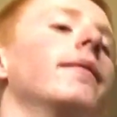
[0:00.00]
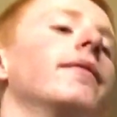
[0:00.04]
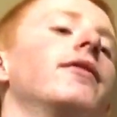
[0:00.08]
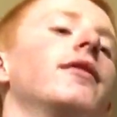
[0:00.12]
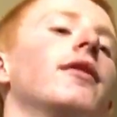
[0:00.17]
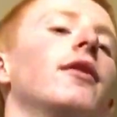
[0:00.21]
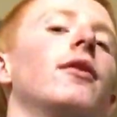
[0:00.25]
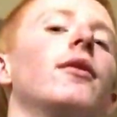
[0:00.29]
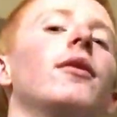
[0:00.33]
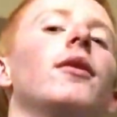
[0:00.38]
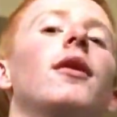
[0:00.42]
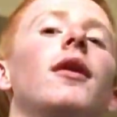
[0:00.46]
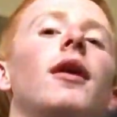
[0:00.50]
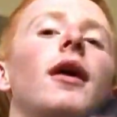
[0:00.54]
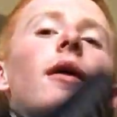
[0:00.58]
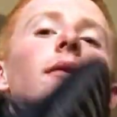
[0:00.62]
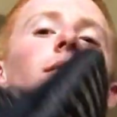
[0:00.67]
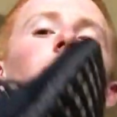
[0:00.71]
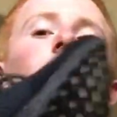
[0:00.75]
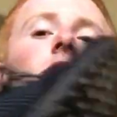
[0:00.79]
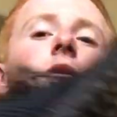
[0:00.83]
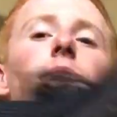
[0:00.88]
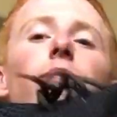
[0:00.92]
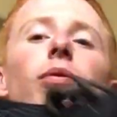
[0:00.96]
so I'm
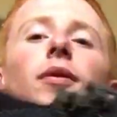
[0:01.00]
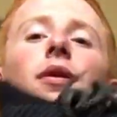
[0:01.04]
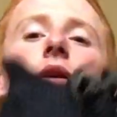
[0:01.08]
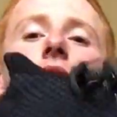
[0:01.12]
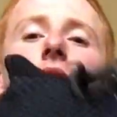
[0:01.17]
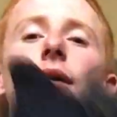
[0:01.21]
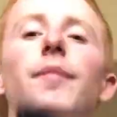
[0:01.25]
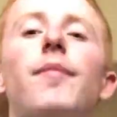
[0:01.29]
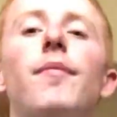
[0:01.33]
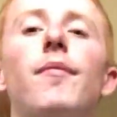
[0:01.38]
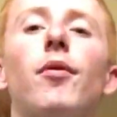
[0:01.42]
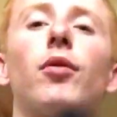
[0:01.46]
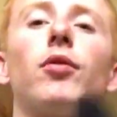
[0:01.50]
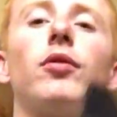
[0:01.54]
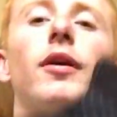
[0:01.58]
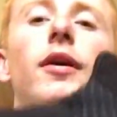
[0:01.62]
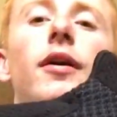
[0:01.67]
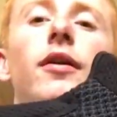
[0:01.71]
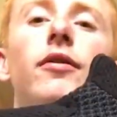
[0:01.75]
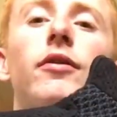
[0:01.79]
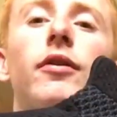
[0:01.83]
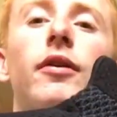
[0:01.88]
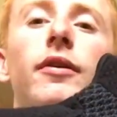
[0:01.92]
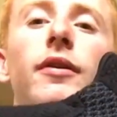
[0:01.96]
gonna put a couple more
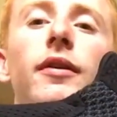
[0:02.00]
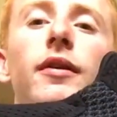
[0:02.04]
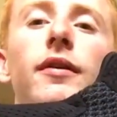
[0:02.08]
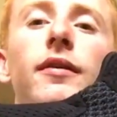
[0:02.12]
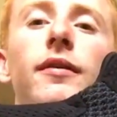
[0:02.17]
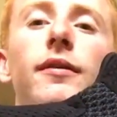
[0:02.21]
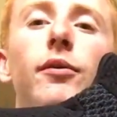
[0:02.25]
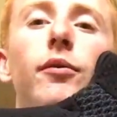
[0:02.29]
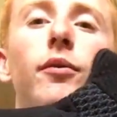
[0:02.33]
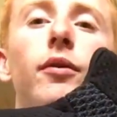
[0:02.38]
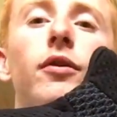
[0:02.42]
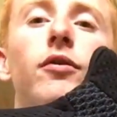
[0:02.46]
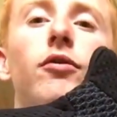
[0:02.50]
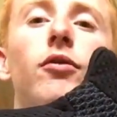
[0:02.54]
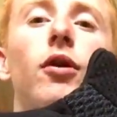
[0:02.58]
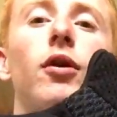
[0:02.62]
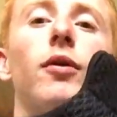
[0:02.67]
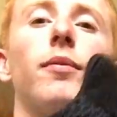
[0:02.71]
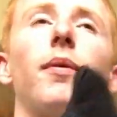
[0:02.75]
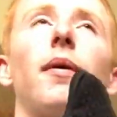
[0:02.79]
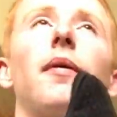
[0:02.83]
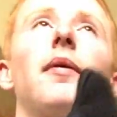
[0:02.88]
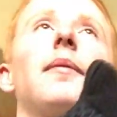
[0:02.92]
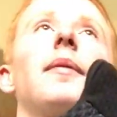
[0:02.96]
layers on this, which
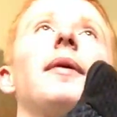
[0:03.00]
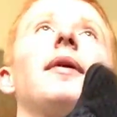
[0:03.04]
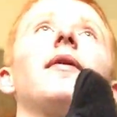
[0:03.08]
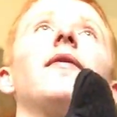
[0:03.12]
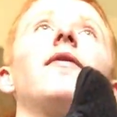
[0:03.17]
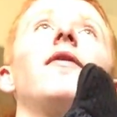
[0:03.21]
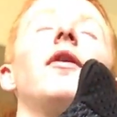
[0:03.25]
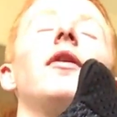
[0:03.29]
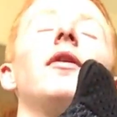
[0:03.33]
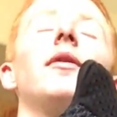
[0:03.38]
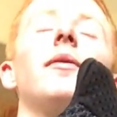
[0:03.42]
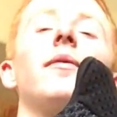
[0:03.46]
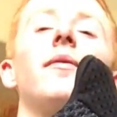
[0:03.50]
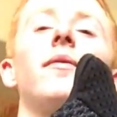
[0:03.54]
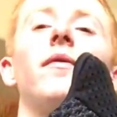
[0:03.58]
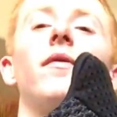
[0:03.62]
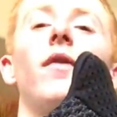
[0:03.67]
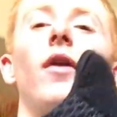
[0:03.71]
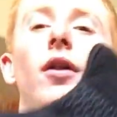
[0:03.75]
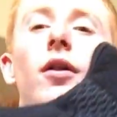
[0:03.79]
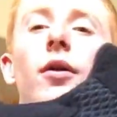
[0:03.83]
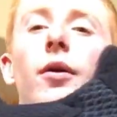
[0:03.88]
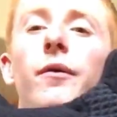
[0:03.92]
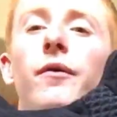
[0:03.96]
I'll probably make a follow up,
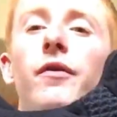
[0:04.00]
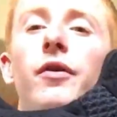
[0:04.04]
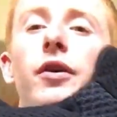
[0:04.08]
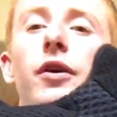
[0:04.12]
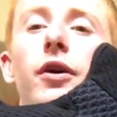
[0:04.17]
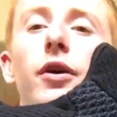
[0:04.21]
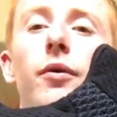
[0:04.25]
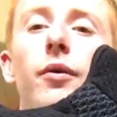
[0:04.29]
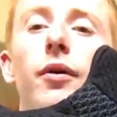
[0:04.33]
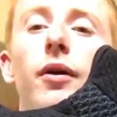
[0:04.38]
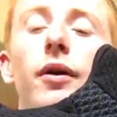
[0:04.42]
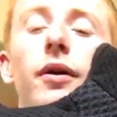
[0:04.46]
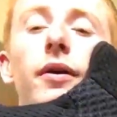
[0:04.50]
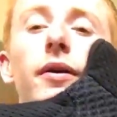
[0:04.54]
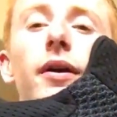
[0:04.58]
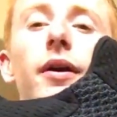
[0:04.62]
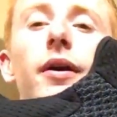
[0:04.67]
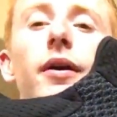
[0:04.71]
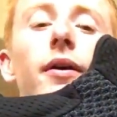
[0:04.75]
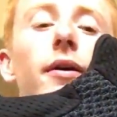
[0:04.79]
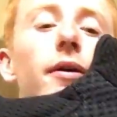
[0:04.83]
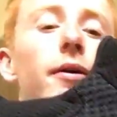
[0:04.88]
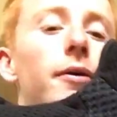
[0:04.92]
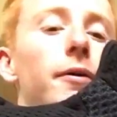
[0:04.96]
follow up video on.
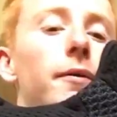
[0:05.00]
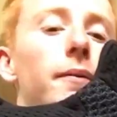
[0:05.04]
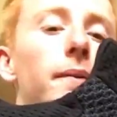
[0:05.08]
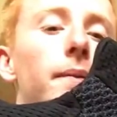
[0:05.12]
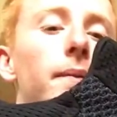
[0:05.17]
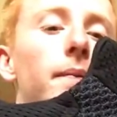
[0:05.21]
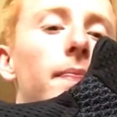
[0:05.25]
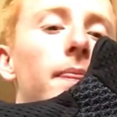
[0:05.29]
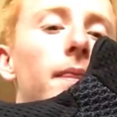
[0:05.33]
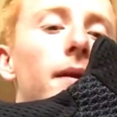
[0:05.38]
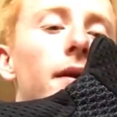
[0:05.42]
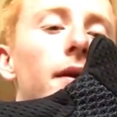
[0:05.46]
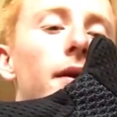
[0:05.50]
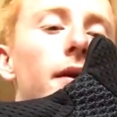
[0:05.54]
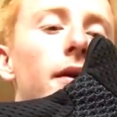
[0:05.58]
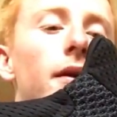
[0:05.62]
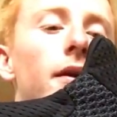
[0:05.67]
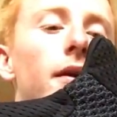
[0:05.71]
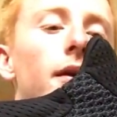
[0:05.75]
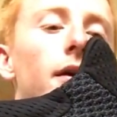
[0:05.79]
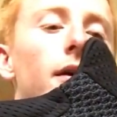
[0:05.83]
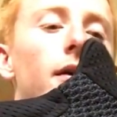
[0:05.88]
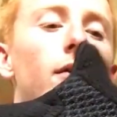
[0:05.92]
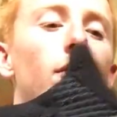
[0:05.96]
Um,
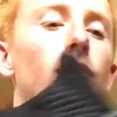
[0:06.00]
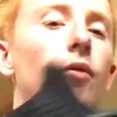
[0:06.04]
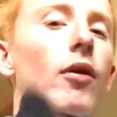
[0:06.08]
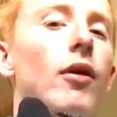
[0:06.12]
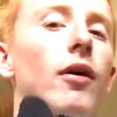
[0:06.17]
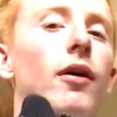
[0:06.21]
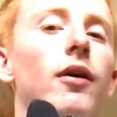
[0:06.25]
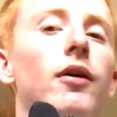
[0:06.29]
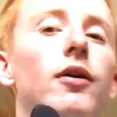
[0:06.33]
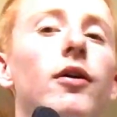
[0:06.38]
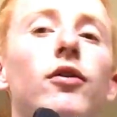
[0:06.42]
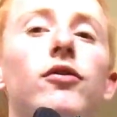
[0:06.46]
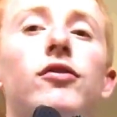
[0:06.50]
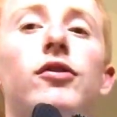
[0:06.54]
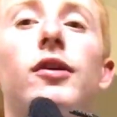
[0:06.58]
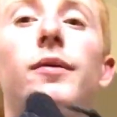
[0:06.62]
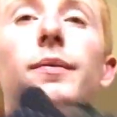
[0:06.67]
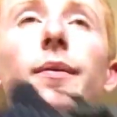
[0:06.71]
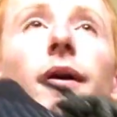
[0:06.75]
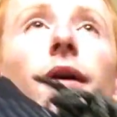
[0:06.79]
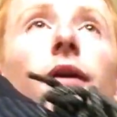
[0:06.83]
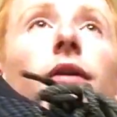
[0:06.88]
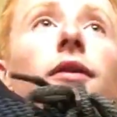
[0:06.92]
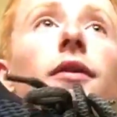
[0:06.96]
uh, go check
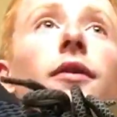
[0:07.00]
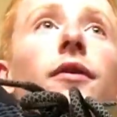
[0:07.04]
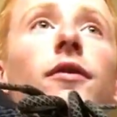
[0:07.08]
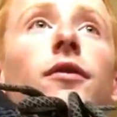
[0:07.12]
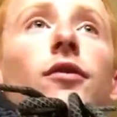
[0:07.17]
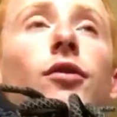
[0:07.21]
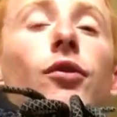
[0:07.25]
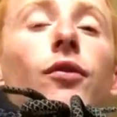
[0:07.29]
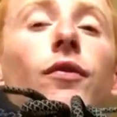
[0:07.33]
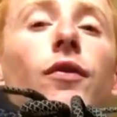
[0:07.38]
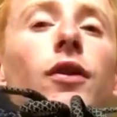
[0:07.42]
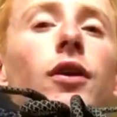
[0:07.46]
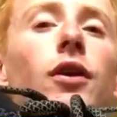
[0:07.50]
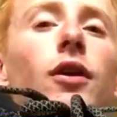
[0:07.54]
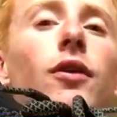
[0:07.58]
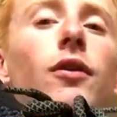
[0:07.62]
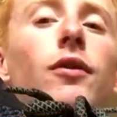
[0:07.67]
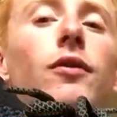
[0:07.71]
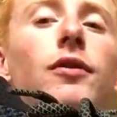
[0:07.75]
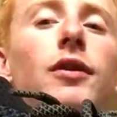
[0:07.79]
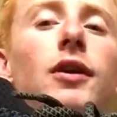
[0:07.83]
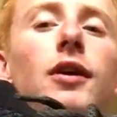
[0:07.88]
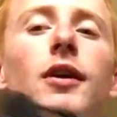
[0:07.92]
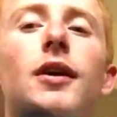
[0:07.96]
my other two
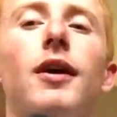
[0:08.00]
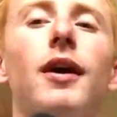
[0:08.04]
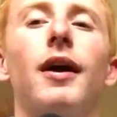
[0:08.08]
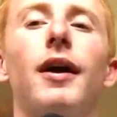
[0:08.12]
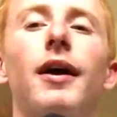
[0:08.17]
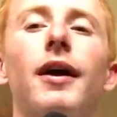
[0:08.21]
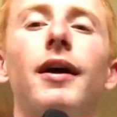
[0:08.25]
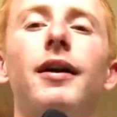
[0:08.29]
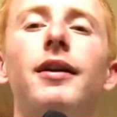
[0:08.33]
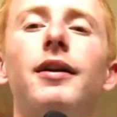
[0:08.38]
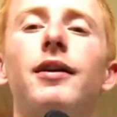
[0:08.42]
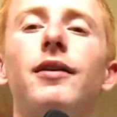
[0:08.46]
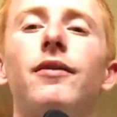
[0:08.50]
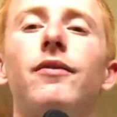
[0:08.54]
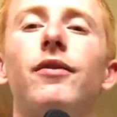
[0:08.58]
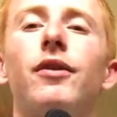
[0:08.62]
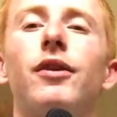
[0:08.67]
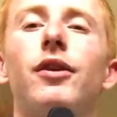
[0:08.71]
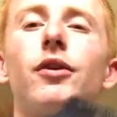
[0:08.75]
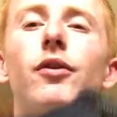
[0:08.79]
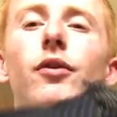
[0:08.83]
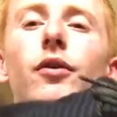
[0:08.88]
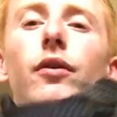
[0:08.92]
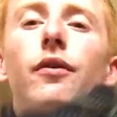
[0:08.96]
videos. I had a
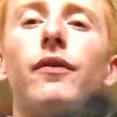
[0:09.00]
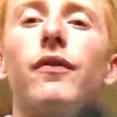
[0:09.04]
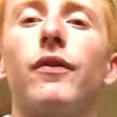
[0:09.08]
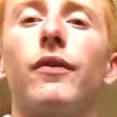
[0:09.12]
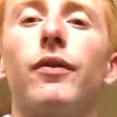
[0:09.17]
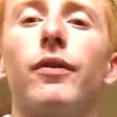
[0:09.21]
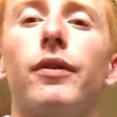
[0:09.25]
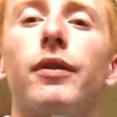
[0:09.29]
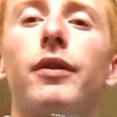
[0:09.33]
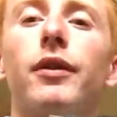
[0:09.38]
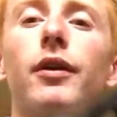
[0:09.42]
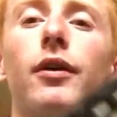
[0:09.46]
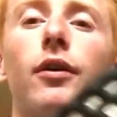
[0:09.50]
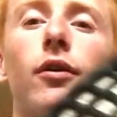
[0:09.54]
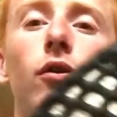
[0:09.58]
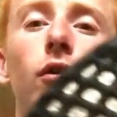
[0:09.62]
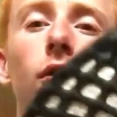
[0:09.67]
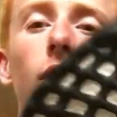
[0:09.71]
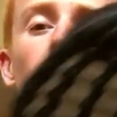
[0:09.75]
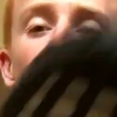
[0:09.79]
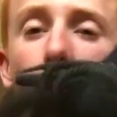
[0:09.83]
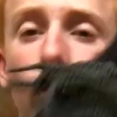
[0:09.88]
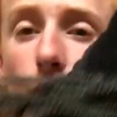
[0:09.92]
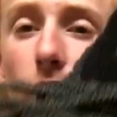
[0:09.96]
video of the
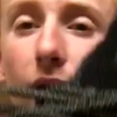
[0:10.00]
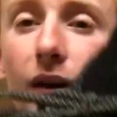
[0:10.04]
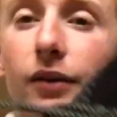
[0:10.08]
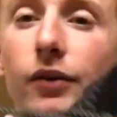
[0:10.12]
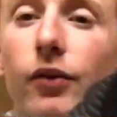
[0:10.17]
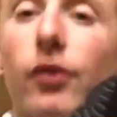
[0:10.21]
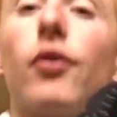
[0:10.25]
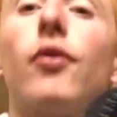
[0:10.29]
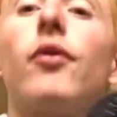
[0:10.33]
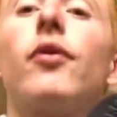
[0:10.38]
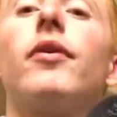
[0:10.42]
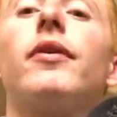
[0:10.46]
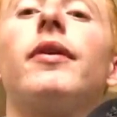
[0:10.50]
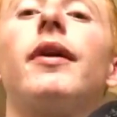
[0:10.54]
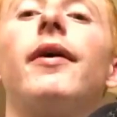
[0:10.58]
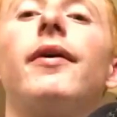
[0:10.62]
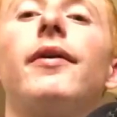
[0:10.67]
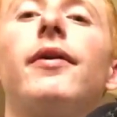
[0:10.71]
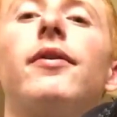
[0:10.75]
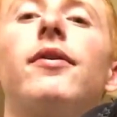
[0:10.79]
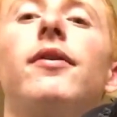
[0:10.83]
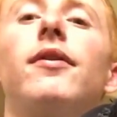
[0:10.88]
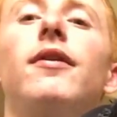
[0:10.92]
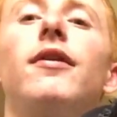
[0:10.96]
a great tutorial on how
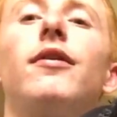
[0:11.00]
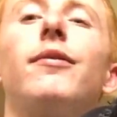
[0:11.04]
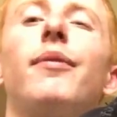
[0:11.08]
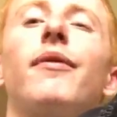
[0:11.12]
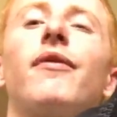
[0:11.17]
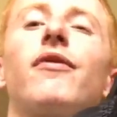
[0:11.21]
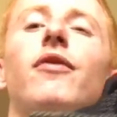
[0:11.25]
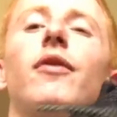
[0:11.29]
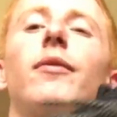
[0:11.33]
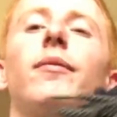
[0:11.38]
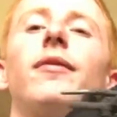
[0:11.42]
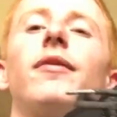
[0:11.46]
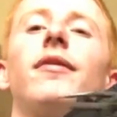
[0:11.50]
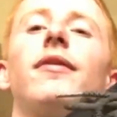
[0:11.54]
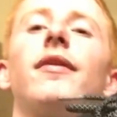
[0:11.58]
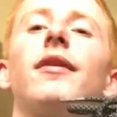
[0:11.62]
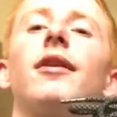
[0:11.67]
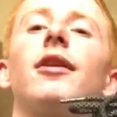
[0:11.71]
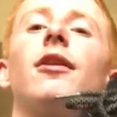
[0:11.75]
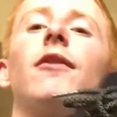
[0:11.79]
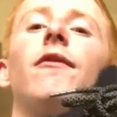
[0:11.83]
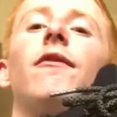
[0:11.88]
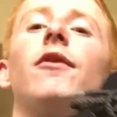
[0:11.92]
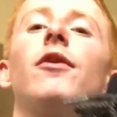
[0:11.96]
to do this, but for some
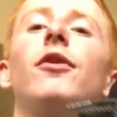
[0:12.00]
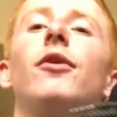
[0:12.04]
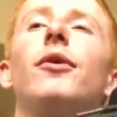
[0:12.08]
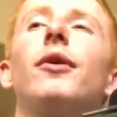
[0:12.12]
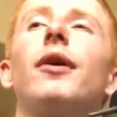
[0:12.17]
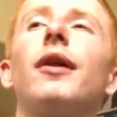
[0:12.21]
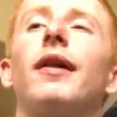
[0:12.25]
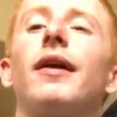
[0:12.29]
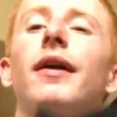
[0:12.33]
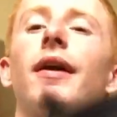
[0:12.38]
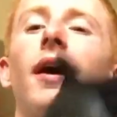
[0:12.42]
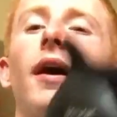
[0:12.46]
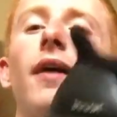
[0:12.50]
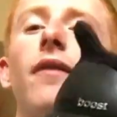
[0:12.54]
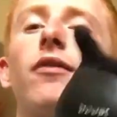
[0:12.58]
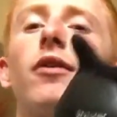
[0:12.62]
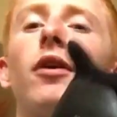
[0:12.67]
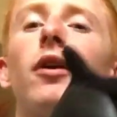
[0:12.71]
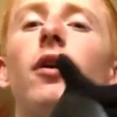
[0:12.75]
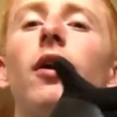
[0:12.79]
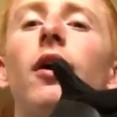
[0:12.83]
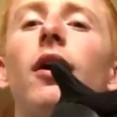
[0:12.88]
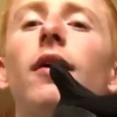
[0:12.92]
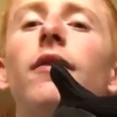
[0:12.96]
reason the video got like half
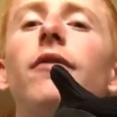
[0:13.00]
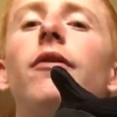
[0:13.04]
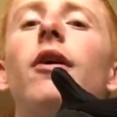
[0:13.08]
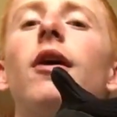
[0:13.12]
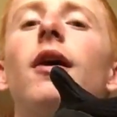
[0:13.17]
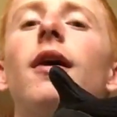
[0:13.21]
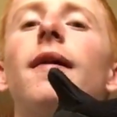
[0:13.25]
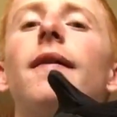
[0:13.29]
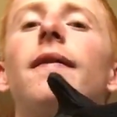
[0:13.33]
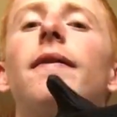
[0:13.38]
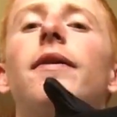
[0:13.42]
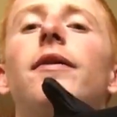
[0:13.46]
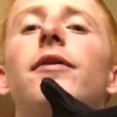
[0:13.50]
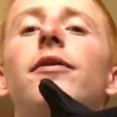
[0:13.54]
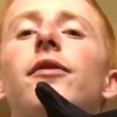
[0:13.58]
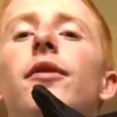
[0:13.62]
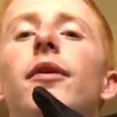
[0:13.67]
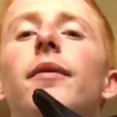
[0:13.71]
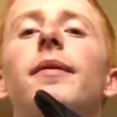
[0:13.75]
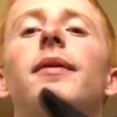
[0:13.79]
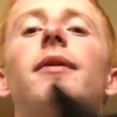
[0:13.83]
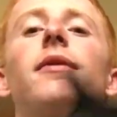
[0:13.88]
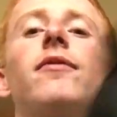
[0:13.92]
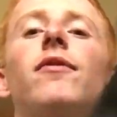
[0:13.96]
cut off. So
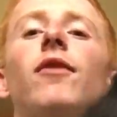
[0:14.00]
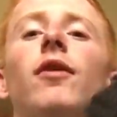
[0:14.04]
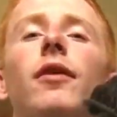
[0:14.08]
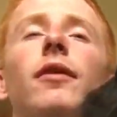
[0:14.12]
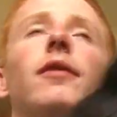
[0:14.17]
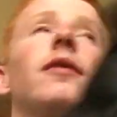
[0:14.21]
I made a fo